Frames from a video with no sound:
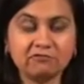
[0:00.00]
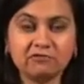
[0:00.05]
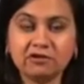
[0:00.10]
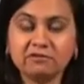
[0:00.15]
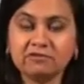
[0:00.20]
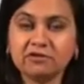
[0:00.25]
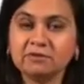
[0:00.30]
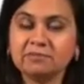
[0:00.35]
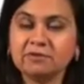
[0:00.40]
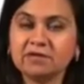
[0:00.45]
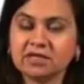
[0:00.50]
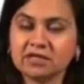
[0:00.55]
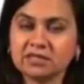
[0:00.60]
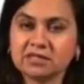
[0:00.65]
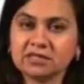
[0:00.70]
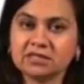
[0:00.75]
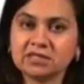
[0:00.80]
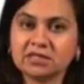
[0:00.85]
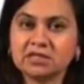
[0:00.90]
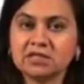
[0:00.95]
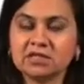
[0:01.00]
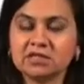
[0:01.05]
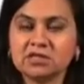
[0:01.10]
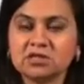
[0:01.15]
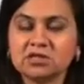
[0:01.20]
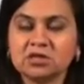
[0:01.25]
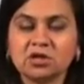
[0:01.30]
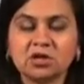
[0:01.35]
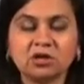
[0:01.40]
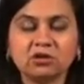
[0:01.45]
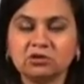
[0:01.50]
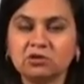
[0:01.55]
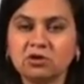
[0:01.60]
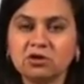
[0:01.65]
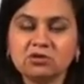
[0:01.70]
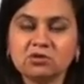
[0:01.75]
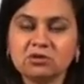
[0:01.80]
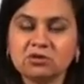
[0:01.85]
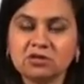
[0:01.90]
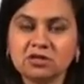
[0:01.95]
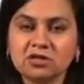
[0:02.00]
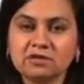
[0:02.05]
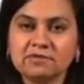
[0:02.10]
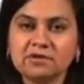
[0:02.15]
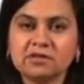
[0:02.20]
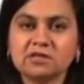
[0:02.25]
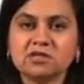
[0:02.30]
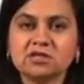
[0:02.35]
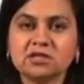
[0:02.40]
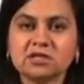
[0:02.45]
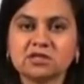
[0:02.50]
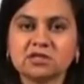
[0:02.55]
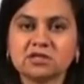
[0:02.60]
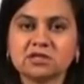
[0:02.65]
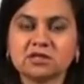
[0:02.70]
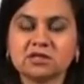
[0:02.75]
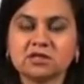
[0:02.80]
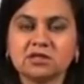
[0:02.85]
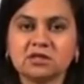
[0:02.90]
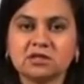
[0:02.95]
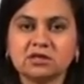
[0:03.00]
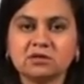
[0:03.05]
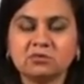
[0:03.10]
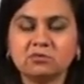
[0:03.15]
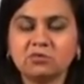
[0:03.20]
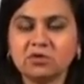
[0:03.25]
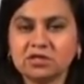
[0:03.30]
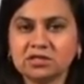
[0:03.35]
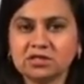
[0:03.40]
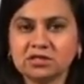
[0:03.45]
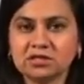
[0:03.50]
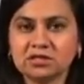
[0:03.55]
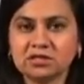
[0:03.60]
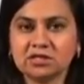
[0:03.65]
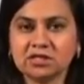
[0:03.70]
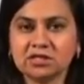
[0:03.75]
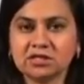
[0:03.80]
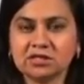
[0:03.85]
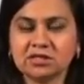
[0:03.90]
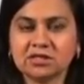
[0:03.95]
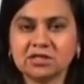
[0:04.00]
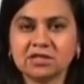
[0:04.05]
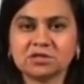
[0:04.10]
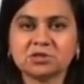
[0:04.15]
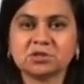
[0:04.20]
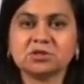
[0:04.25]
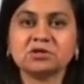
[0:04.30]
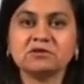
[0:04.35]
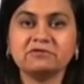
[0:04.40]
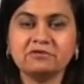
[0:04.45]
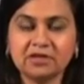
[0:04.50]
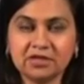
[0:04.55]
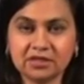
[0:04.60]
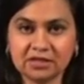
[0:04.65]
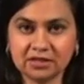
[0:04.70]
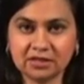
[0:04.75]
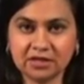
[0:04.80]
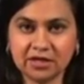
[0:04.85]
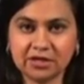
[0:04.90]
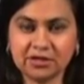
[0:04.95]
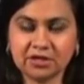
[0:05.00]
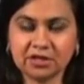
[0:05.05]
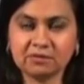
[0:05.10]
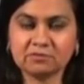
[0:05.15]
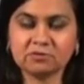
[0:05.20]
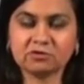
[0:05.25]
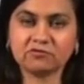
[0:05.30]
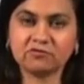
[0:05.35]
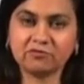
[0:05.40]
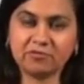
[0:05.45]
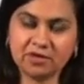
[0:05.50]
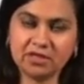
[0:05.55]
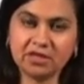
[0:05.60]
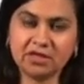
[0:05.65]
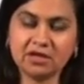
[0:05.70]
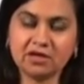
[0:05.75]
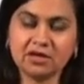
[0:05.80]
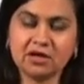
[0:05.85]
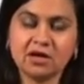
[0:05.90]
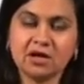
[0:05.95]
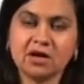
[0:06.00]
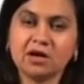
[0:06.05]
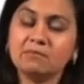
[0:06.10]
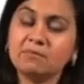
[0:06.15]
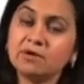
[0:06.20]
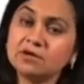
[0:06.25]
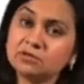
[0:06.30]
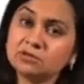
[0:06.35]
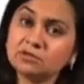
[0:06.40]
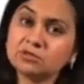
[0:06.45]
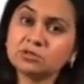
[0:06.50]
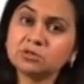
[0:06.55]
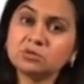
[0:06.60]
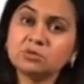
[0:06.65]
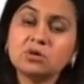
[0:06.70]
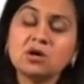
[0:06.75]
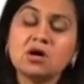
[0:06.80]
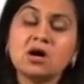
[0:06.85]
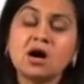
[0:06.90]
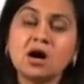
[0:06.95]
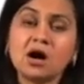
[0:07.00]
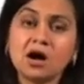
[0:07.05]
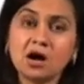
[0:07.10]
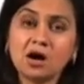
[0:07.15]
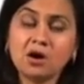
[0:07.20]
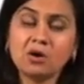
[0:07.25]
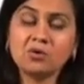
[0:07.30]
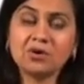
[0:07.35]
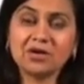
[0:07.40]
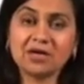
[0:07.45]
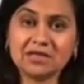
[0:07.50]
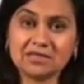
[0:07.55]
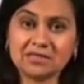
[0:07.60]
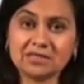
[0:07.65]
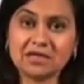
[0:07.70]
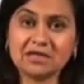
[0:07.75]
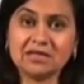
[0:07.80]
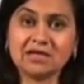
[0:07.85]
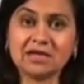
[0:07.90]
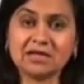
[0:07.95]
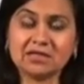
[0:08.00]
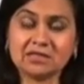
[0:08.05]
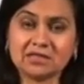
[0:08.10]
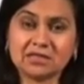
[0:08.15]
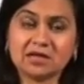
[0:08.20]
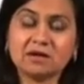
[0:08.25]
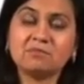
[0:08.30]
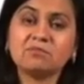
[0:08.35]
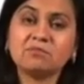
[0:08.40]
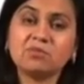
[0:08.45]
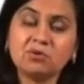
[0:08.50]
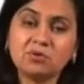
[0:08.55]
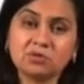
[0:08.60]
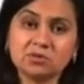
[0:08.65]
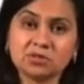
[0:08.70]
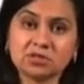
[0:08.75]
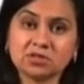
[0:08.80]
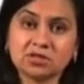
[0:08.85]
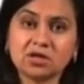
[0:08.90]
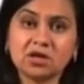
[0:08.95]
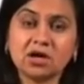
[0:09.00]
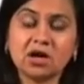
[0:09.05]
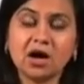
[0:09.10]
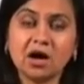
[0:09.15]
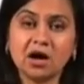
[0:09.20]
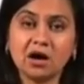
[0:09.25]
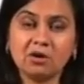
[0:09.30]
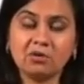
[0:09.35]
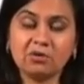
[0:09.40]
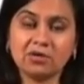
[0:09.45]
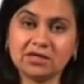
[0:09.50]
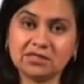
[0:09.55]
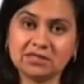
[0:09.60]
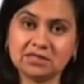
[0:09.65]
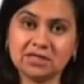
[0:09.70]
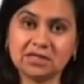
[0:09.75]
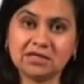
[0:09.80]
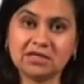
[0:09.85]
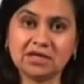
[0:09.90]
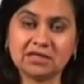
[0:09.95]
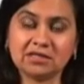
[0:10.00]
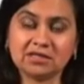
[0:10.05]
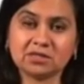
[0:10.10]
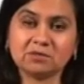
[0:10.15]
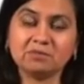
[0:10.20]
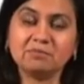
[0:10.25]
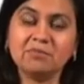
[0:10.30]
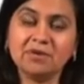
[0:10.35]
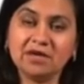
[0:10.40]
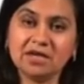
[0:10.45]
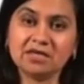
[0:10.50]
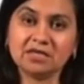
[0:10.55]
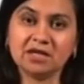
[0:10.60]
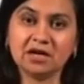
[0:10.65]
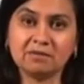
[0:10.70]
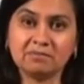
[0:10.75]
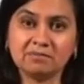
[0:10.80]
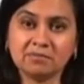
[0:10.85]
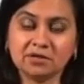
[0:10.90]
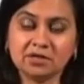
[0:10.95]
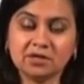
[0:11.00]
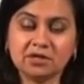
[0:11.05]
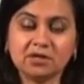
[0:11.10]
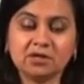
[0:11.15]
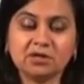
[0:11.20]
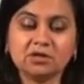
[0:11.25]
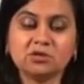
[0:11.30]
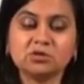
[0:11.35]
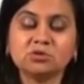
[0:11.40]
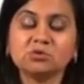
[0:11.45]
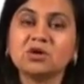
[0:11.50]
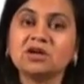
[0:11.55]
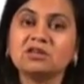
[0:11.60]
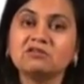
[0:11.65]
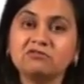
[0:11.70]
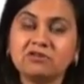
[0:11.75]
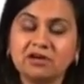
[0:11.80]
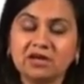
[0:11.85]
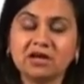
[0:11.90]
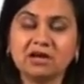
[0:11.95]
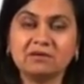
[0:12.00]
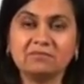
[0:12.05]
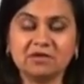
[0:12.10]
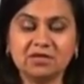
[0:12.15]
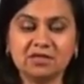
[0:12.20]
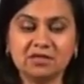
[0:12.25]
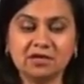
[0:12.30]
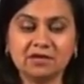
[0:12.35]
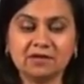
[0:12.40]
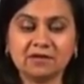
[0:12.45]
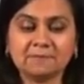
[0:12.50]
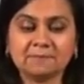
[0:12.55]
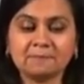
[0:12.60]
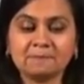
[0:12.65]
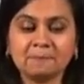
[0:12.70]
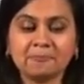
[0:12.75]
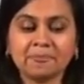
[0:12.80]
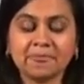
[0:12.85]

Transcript: we will be concerned not only with just what does the text reveal in terms of meaning, but also how is a text composed, how is a text made up to convey a meaning.